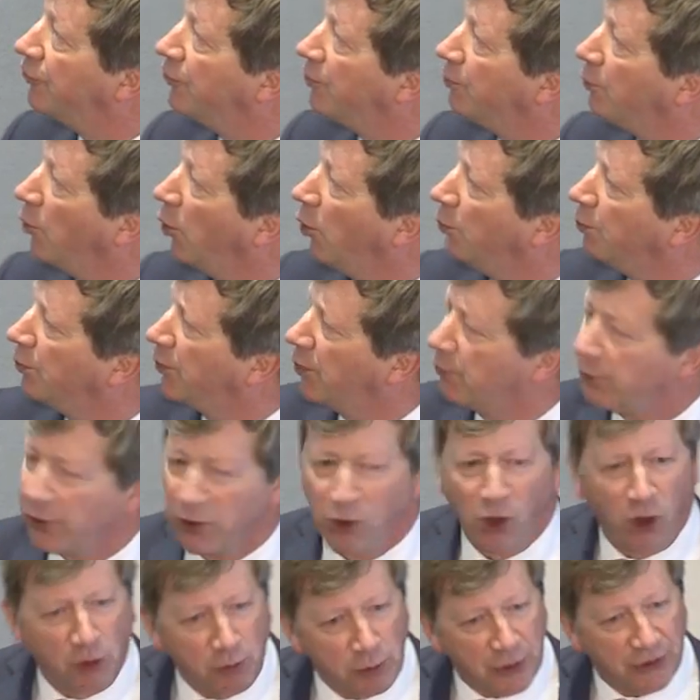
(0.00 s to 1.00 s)
she popped up a
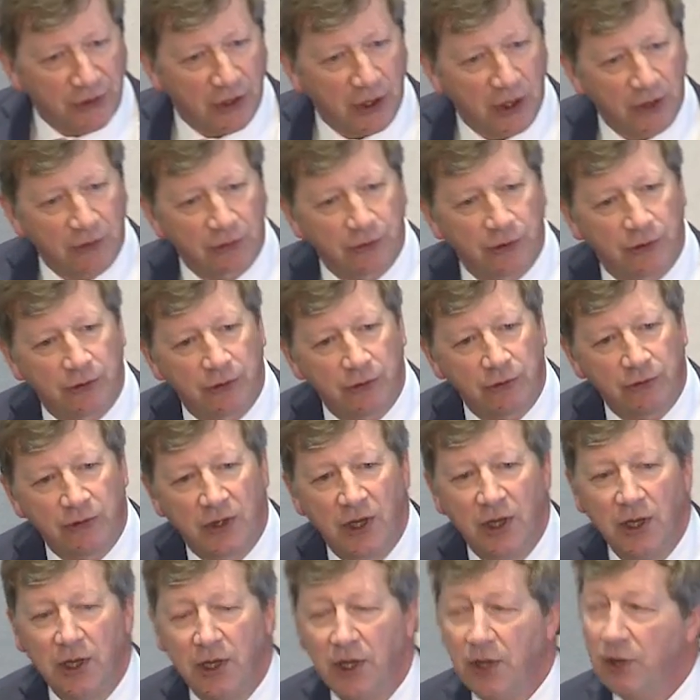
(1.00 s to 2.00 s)
lung metastasis,
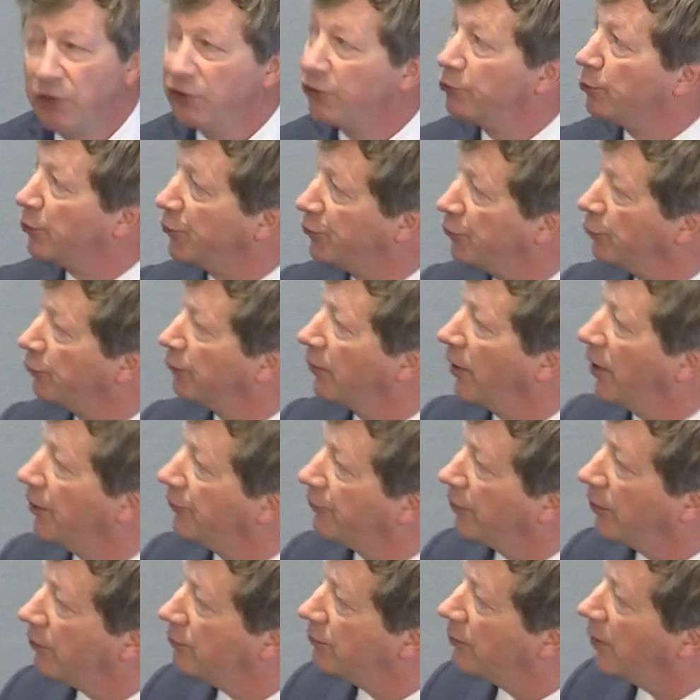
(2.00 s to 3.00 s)
so we took
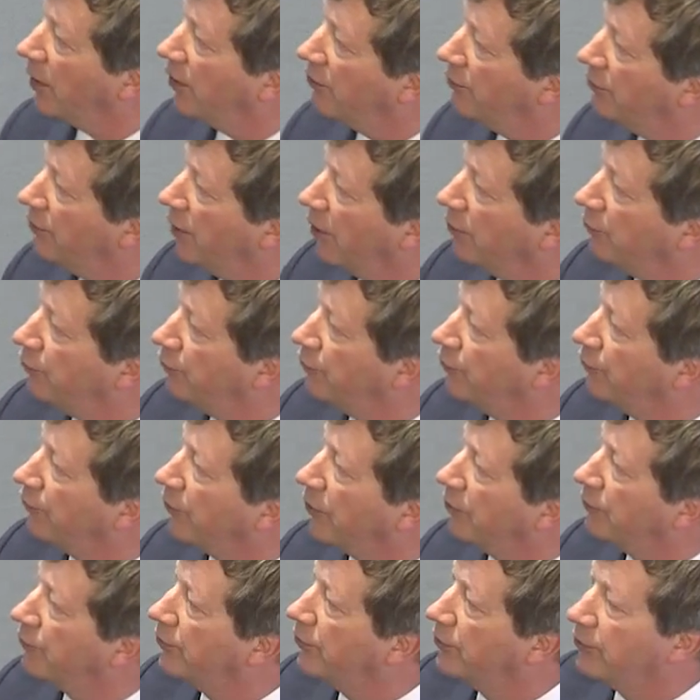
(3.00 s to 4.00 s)
that out, and now she's
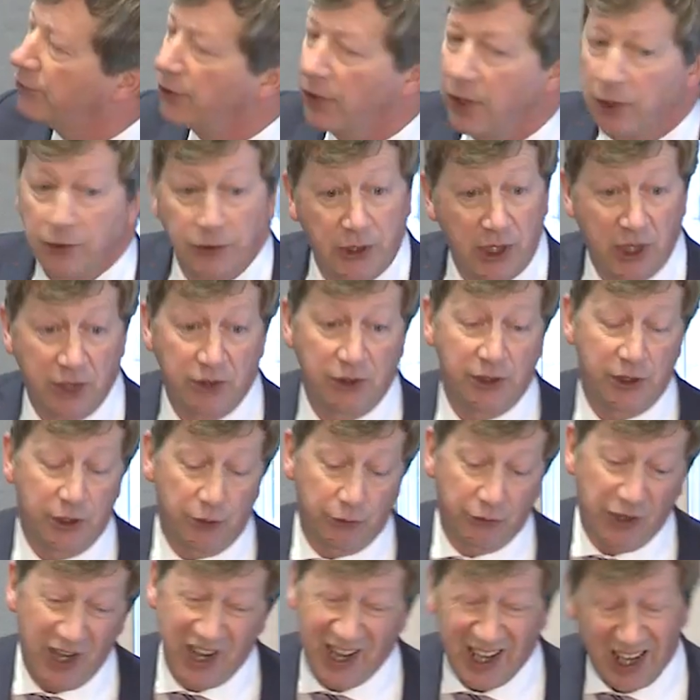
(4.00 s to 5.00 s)
out at 10
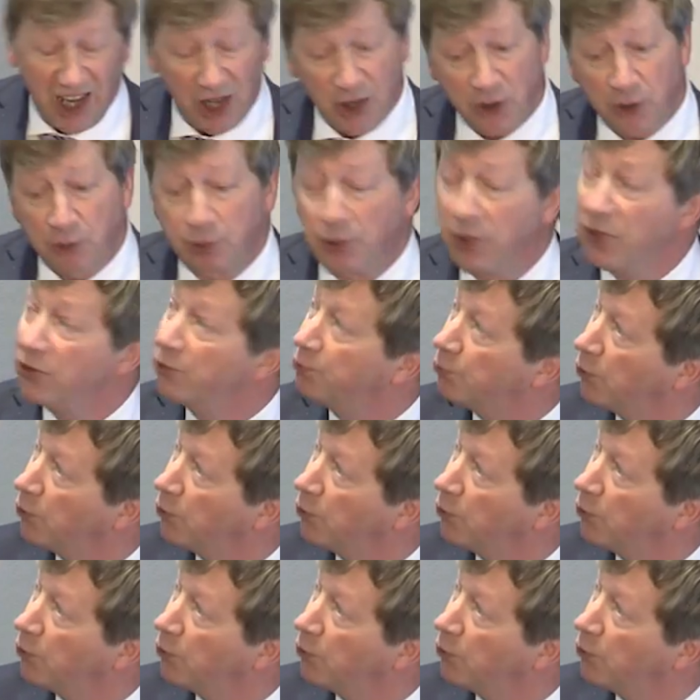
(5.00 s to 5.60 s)
years, and is, is